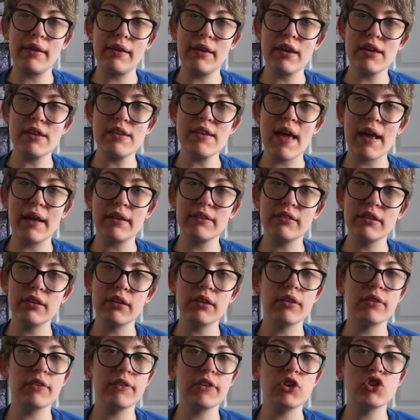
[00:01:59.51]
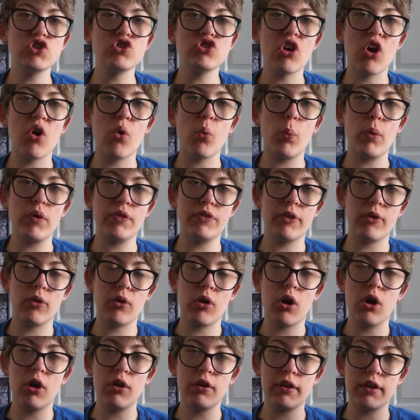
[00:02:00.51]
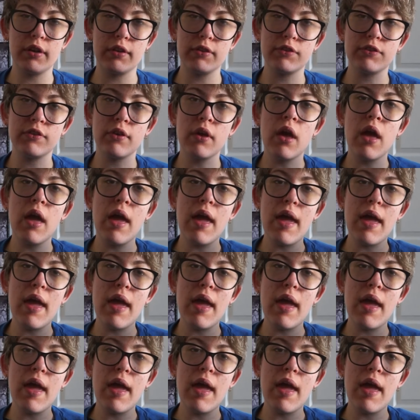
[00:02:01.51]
connecting the show with their audience.